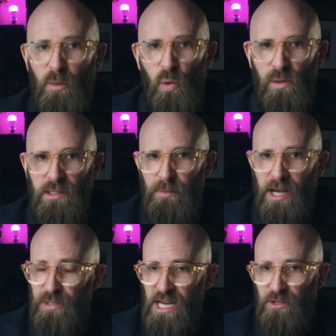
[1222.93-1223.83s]
it warned
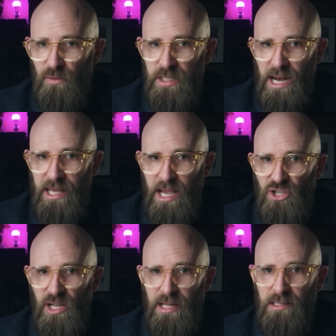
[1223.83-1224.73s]
about potential
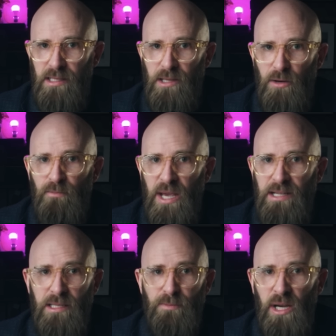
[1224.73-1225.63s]
retaliation against its own
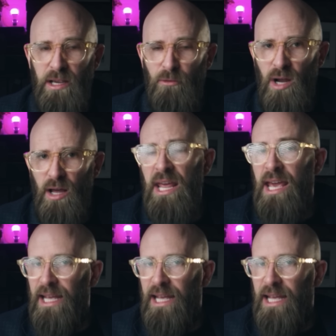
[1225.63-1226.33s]
bases by Iran,